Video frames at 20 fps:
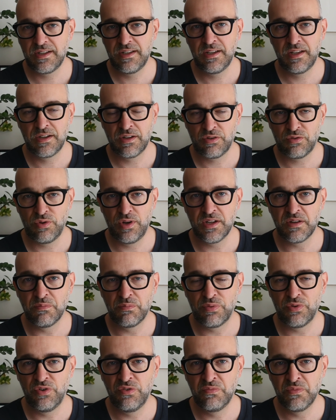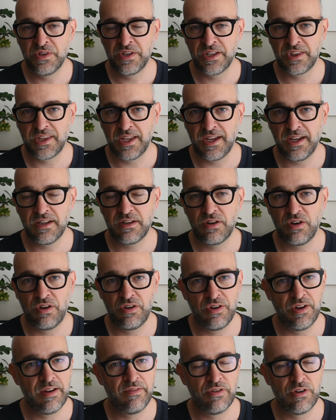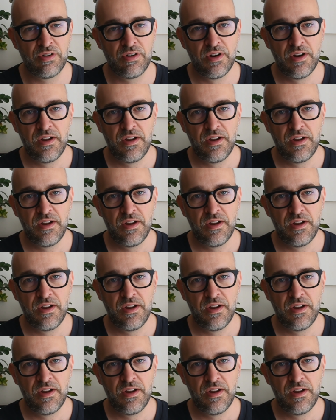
and a great improvement at that. However,